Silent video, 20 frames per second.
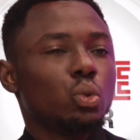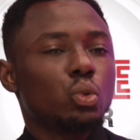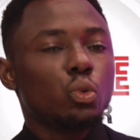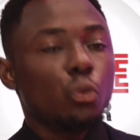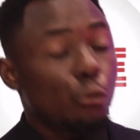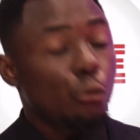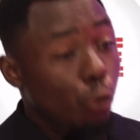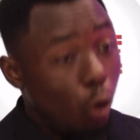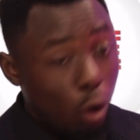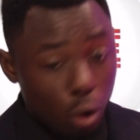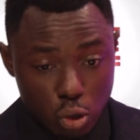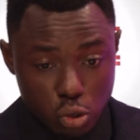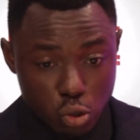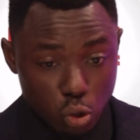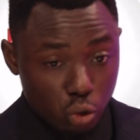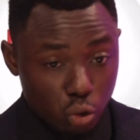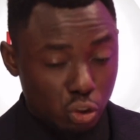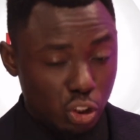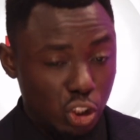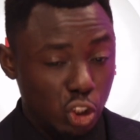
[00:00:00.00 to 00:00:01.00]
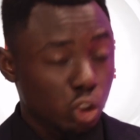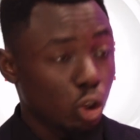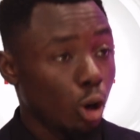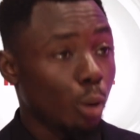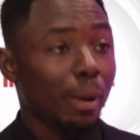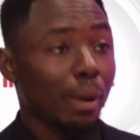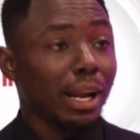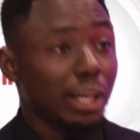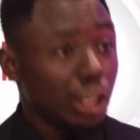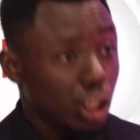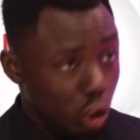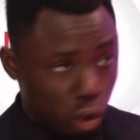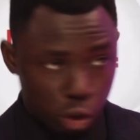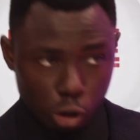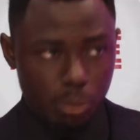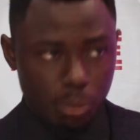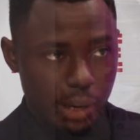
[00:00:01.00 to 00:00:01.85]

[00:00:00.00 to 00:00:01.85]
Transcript: focus on the job and the job